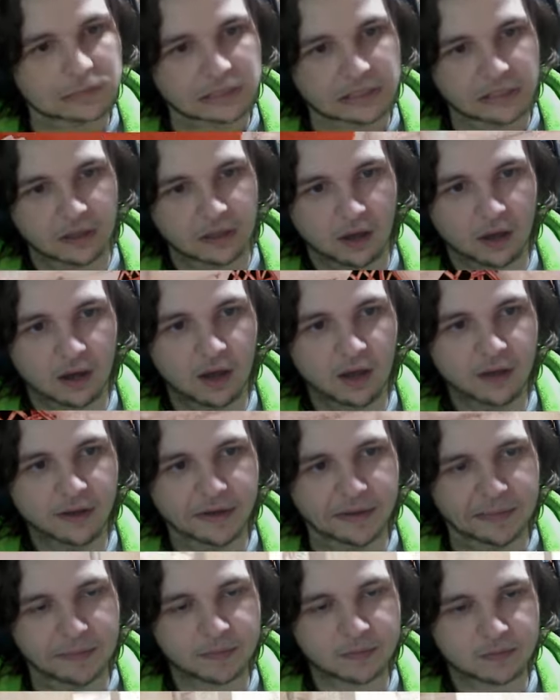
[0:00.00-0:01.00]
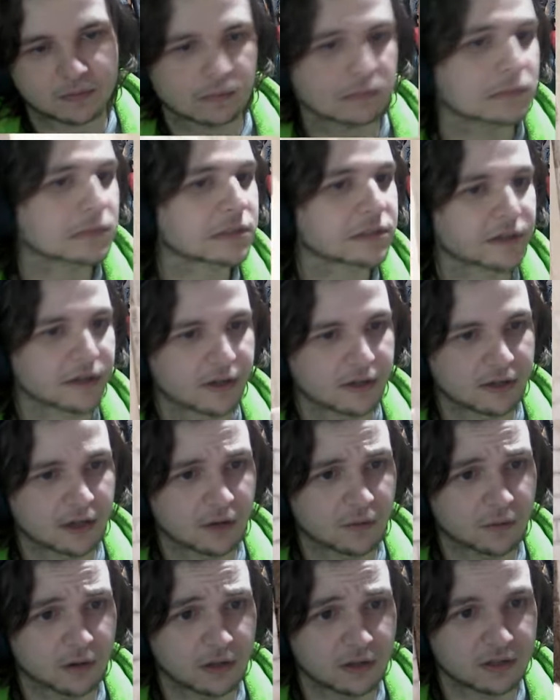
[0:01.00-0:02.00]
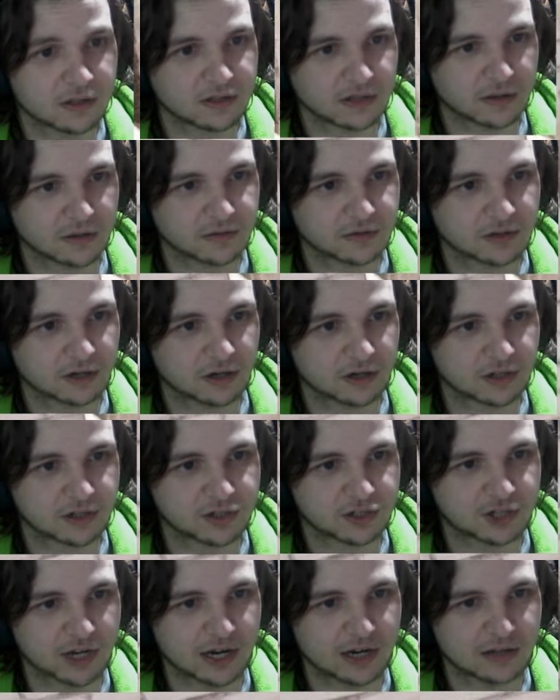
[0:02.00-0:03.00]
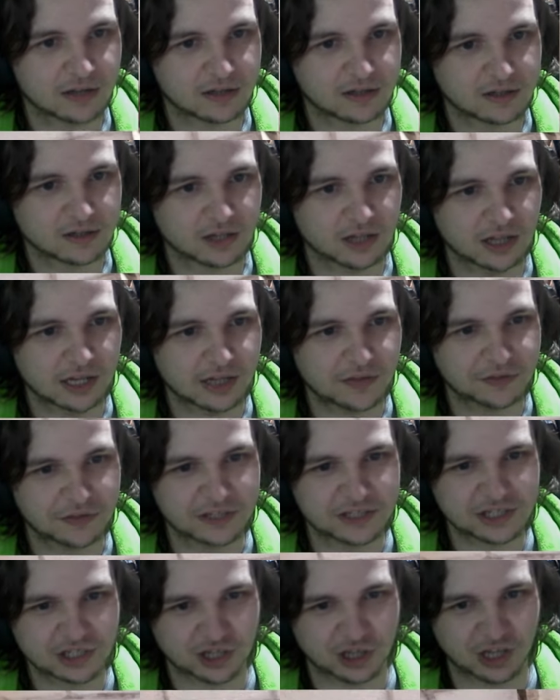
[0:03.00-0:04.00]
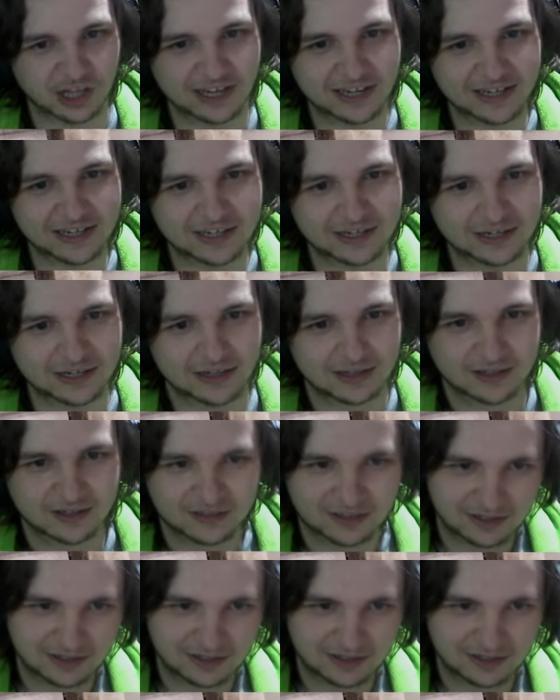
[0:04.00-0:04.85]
I am gonna get rid of the soundtrack. Check Click this link. I can't even hear.